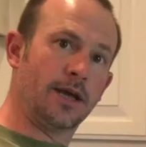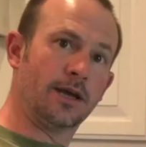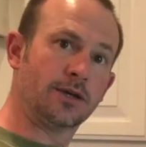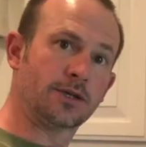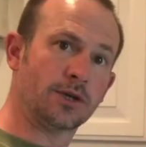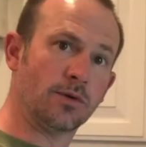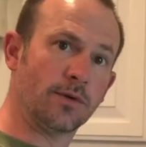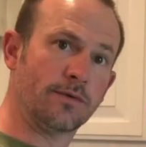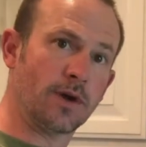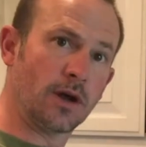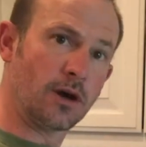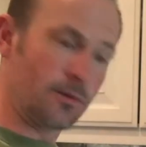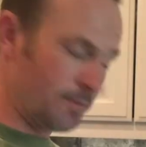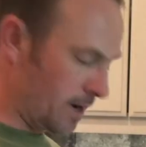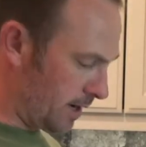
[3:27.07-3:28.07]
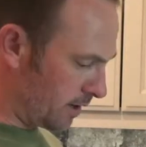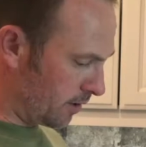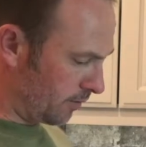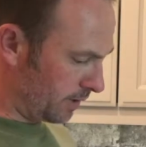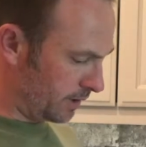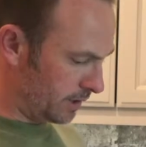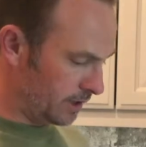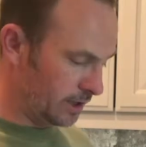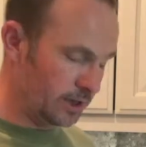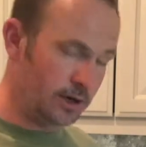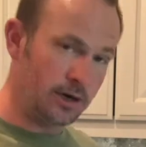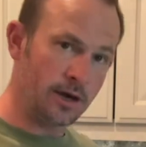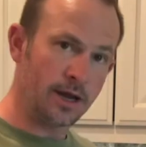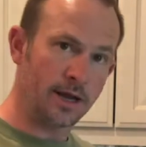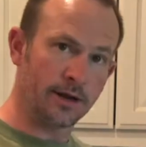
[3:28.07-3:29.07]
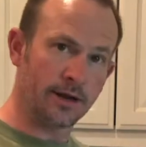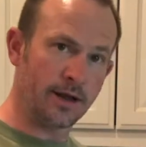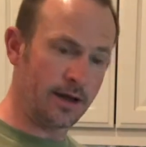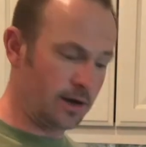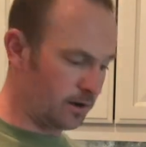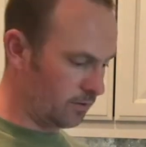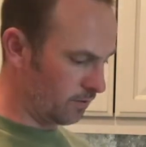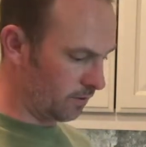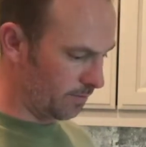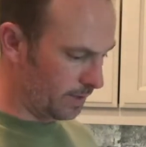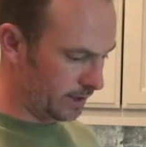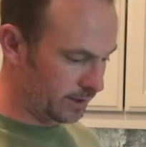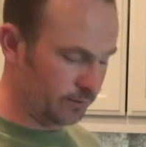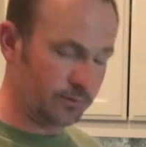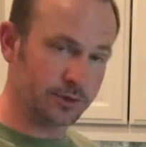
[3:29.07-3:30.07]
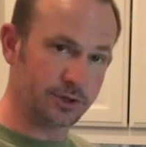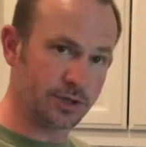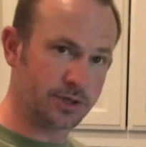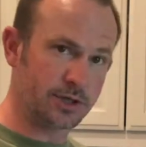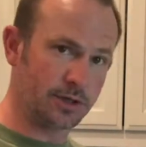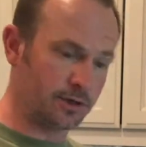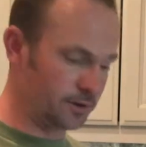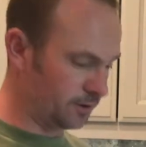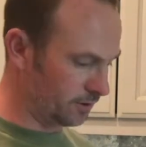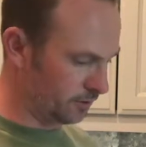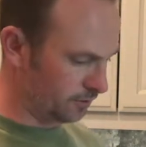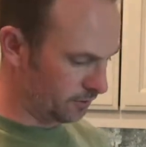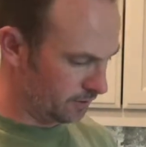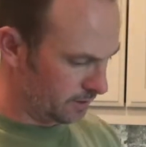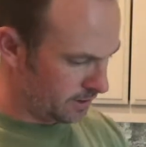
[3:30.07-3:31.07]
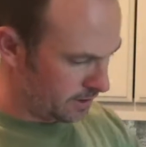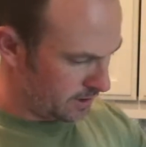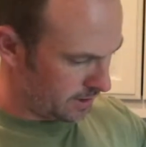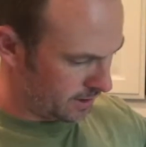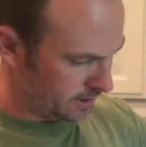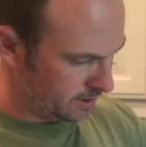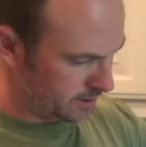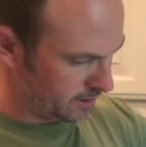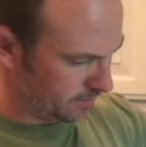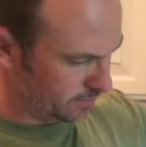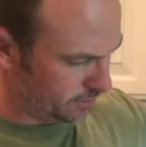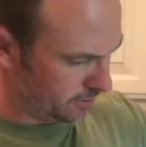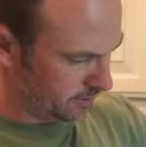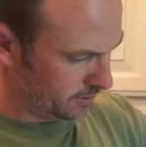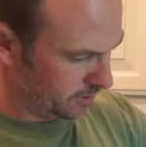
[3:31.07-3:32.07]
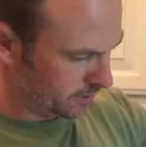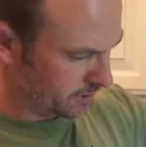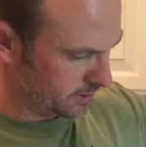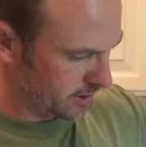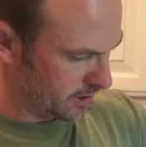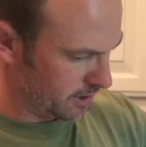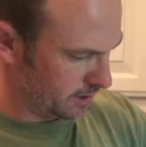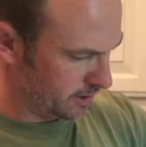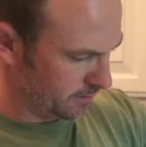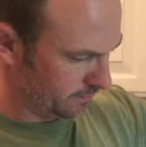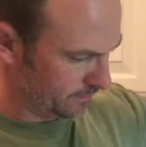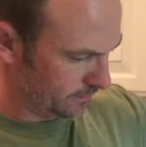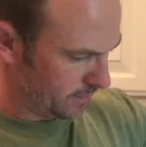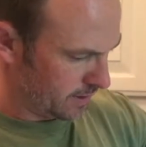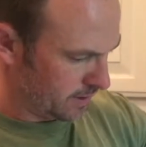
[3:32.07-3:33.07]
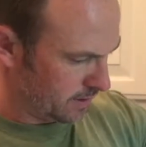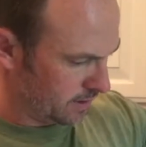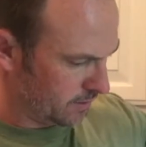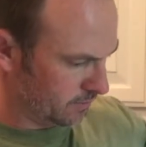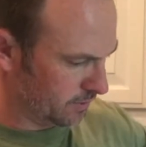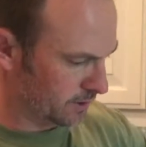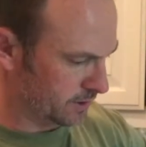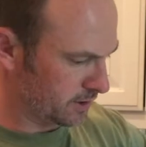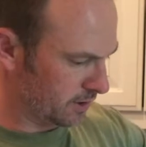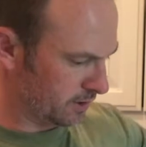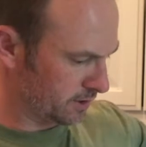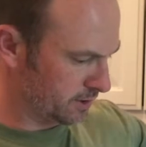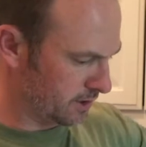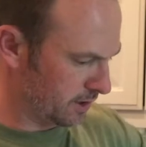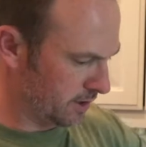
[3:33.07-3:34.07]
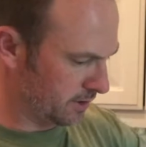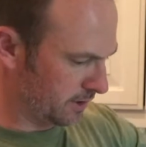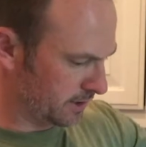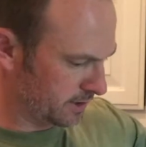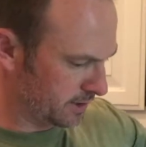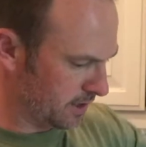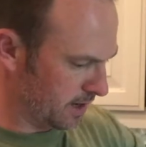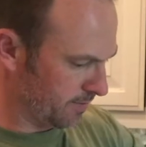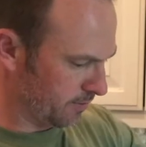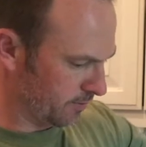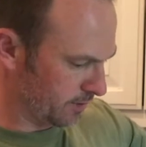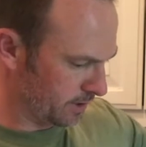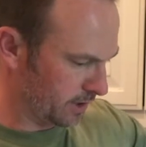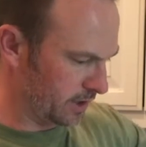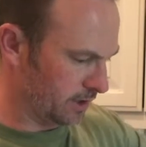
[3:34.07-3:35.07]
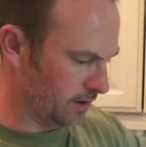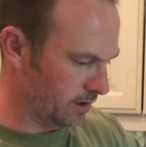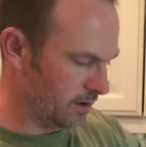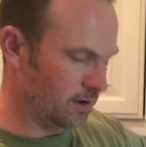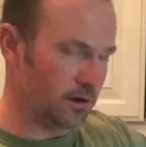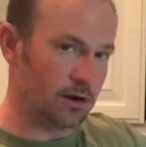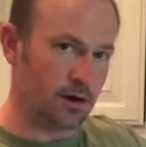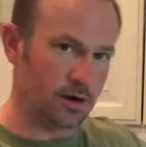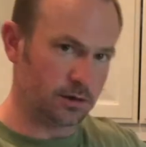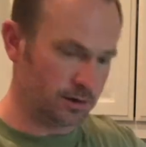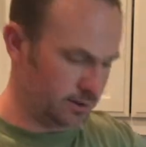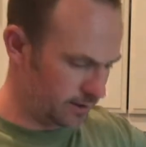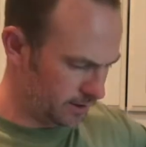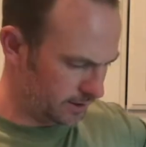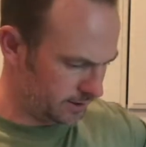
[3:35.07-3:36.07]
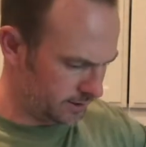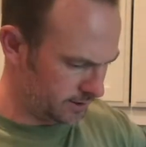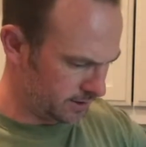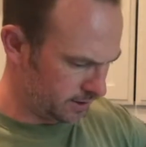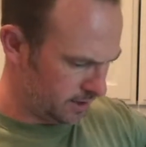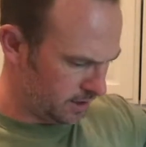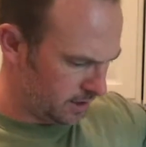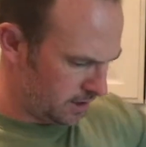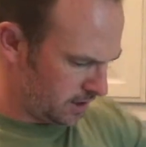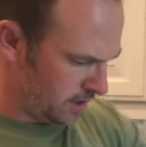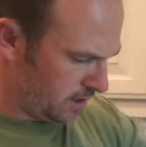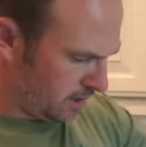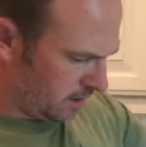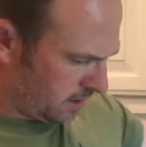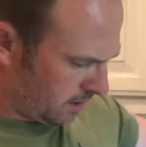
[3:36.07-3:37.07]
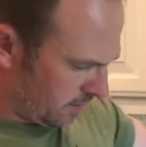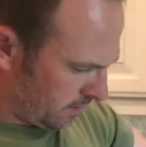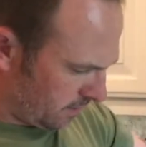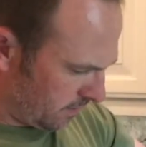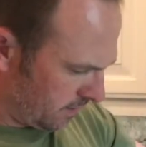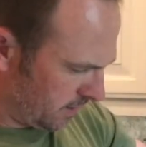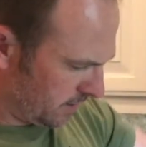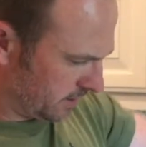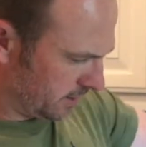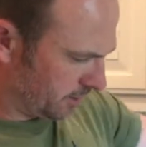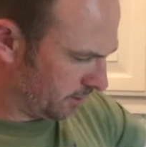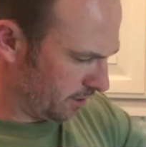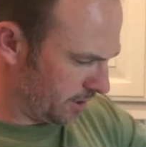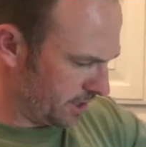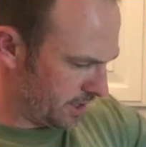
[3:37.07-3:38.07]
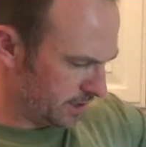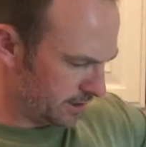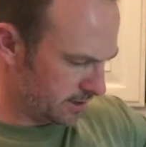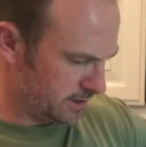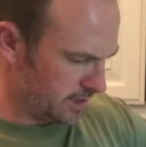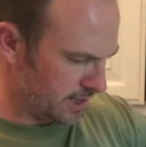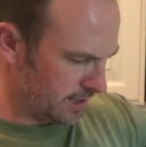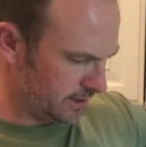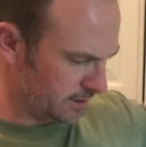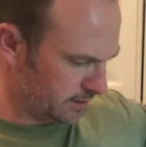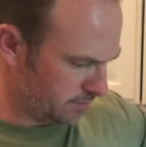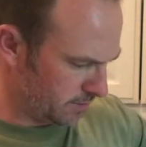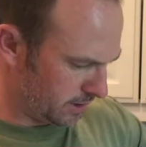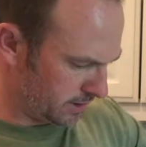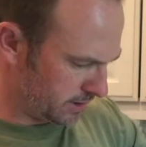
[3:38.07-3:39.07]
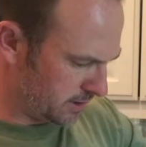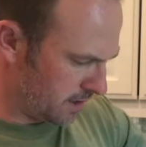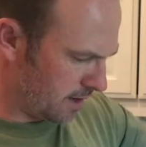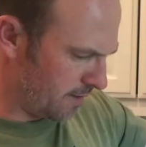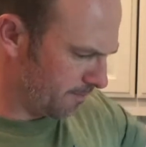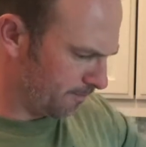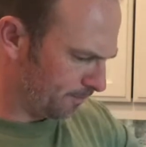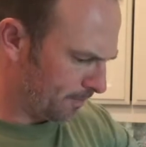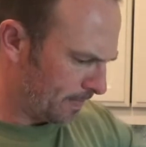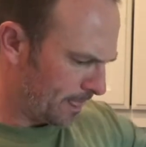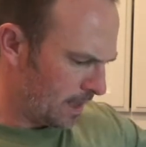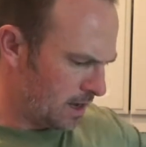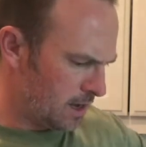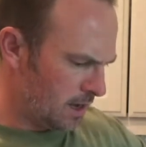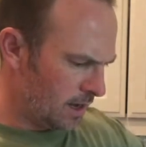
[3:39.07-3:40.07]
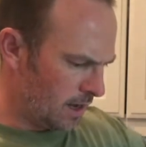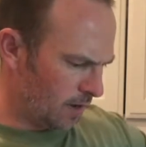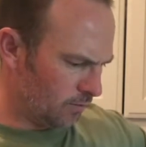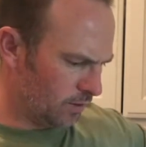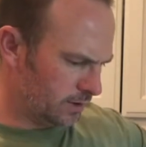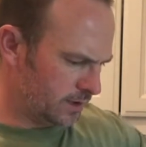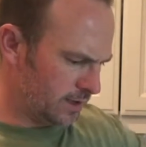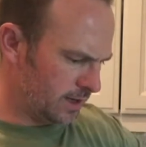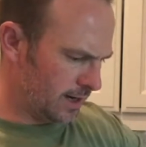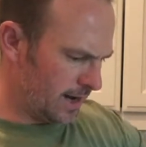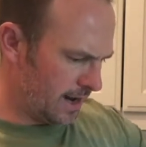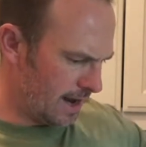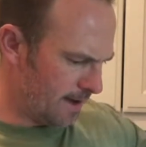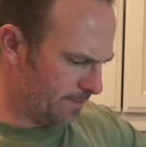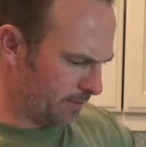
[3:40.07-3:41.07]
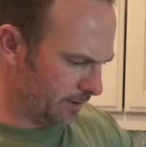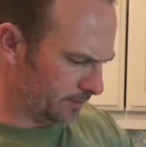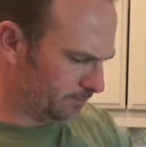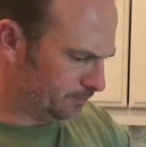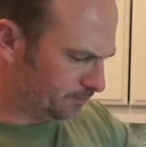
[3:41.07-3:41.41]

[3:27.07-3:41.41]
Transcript: So we've got our mayo in here, and now we're just going to do a simple stir. We're going to start stirring this up, and we're going to get all of these ingredients nice and mixed up. And what's going to happen